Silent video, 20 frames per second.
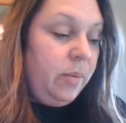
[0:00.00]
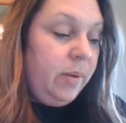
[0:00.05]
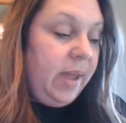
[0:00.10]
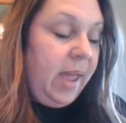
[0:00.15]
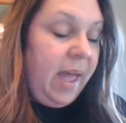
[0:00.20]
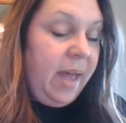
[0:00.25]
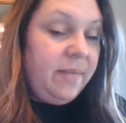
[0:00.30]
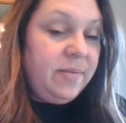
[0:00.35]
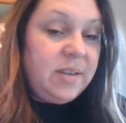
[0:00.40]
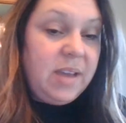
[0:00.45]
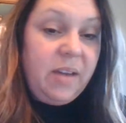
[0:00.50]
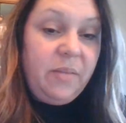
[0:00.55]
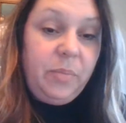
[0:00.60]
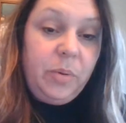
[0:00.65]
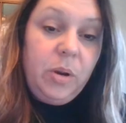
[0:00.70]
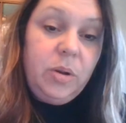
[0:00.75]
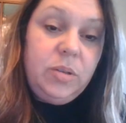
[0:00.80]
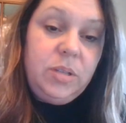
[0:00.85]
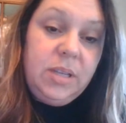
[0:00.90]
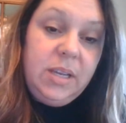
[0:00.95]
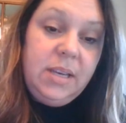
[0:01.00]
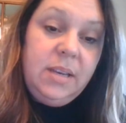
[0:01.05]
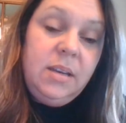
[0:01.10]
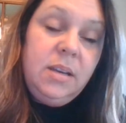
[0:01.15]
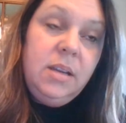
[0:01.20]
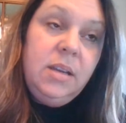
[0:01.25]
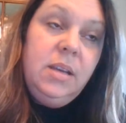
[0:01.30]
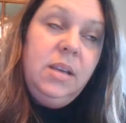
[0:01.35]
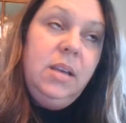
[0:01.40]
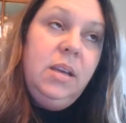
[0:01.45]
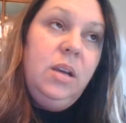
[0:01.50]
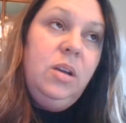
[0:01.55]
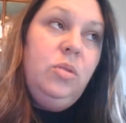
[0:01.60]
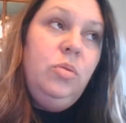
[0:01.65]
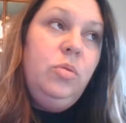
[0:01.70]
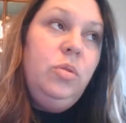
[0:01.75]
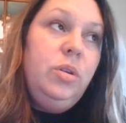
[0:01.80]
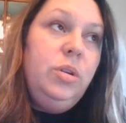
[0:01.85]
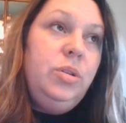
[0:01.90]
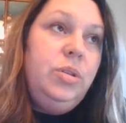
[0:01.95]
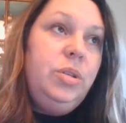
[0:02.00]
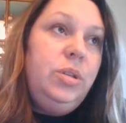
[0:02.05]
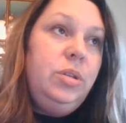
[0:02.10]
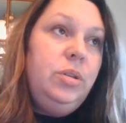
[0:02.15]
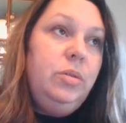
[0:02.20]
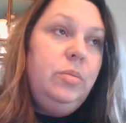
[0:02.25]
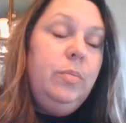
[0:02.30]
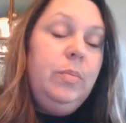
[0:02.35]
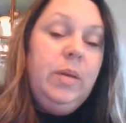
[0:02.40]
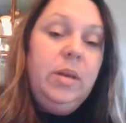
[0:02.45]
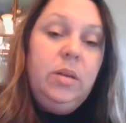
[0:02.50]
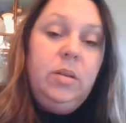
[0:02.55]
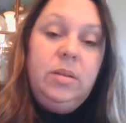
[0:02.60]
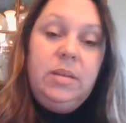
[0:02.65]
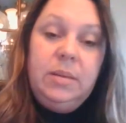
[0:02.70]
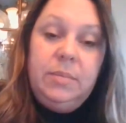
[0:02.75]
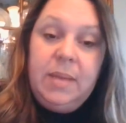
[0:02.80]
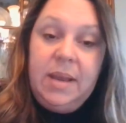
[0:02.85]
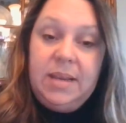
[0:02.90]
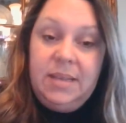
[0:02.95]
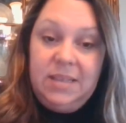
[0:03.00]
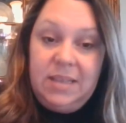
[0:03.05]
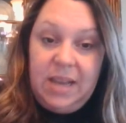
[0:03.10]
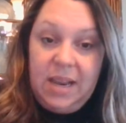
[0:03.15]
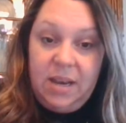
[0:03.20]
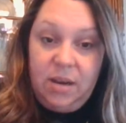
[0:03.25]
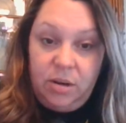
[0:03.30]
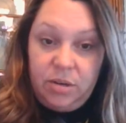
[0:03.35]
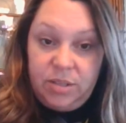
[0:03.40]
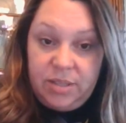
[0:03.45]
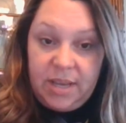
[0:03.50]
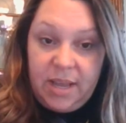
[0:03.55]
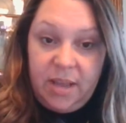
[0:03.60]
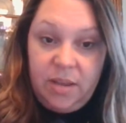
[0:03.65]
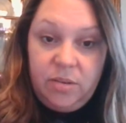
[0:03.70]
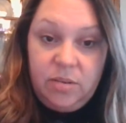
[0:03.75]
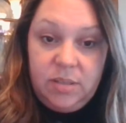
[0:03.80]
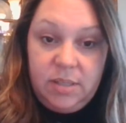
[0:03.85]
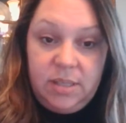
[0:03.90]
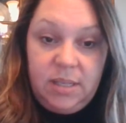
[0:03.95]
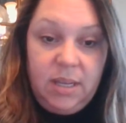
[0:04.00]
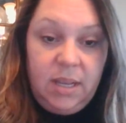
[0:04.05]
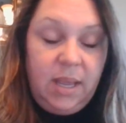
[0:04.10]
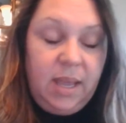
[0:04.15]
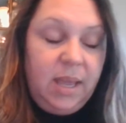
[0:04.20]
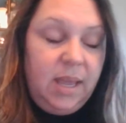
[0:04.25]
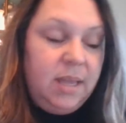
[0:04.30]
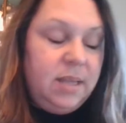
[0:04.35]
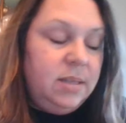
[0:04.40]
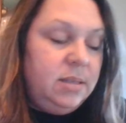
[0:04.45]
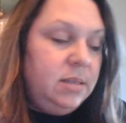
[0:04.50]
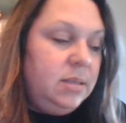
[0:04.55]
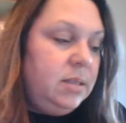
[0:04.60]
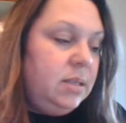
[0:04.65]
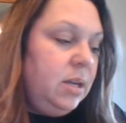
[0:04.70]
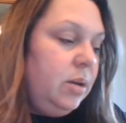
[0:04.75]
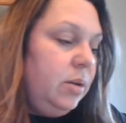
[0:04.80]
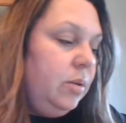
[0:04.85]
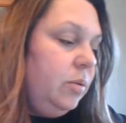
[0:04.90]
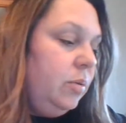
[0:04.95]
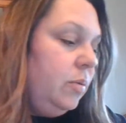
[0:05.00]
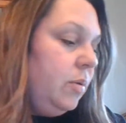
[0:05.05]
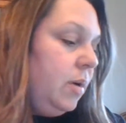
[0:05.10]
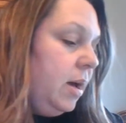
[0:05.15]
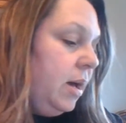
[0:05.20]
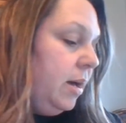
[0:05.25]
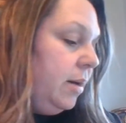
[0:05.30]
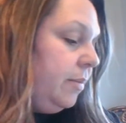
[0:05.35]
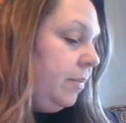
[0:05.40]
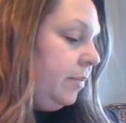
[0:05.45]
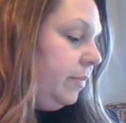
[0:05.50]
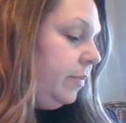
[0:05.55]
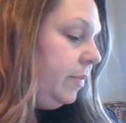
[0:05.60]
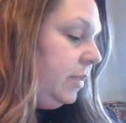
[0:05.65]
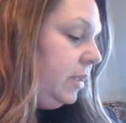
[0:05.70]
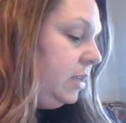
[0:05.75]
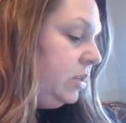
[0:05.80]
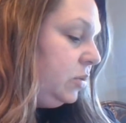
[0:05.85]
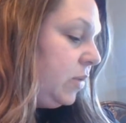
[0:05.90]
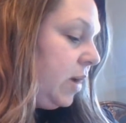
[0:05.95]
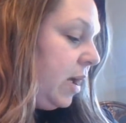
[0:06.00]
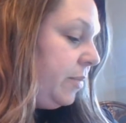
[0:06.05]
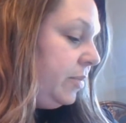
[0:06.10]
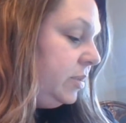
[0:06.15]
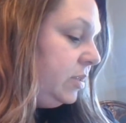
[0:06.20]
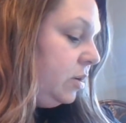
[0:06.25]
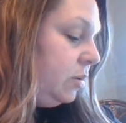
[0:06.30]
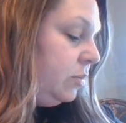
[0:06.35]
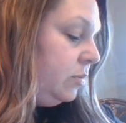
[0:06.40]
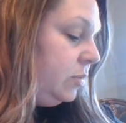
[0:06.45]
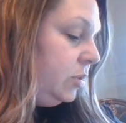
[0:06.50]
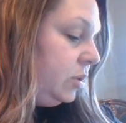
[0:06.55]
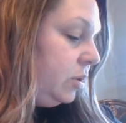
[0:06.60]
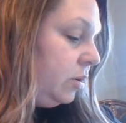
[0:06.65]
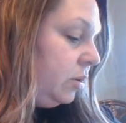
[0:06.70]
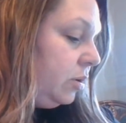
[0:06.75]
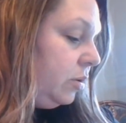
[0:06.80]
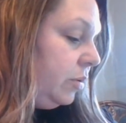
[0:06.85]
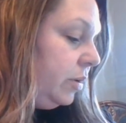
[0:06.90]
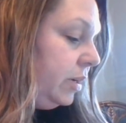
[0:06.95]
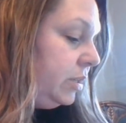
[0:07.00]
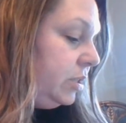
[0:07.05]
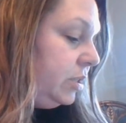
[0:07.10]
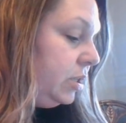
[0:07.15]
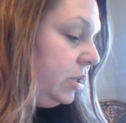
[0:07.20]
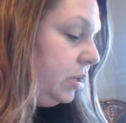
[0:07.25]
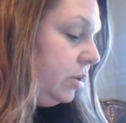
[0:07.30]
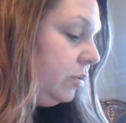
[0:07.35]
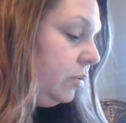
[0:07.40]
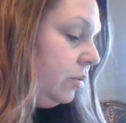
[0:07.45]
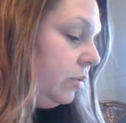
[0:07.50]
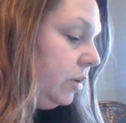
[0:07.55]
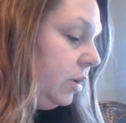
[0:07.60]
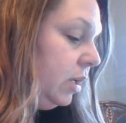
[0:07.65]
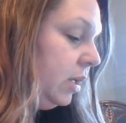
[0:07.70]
We have to have protein in order to build and maintain our cells, and so these ribosomes are going to